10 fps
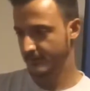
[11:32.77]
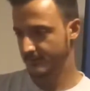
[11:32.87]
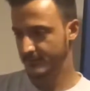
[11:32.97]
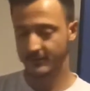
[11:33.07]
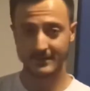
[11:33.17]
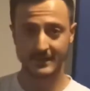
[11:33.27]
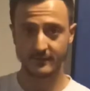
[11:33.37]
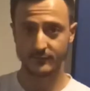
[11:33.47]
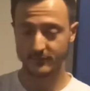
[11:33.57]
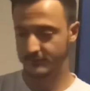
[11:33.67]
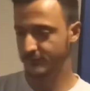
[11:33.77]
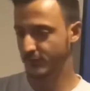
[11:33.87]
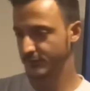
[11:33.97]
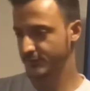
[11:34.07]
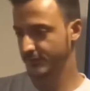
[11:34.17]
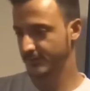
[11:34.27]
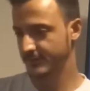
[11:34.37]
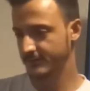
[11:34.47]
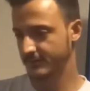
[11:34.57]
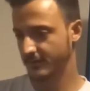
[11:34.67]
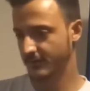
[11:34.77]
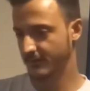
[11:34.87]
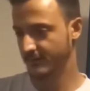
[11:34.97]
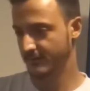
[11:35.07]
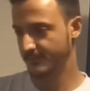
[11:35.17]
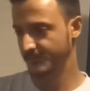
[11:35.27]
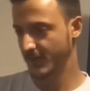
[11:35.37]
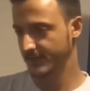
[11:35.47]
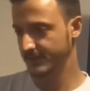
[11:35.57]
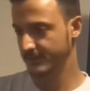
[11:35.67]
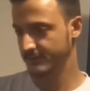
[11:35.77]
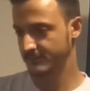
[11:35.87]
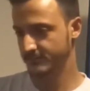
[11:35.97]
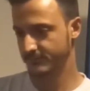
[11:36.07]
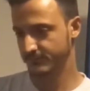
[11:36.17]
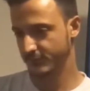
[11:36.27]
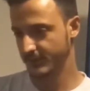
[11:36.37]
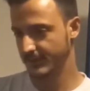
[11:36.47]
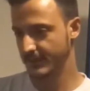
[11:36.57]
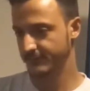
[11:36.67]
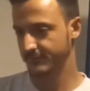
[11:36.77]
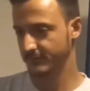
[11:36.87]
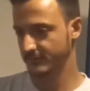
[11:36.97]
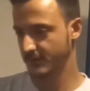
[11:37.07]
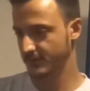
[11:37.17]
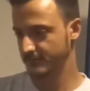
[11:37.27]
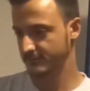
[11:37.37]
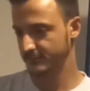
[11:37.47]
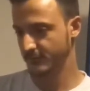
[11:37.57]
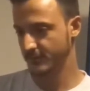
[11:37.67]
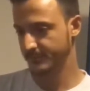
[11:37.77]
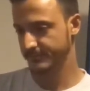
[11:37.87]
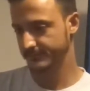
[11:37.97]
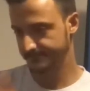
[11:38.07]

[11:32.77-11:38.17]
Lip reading: not gonna into it. Dogecoin, ADA, pretty level, DOT, Swap,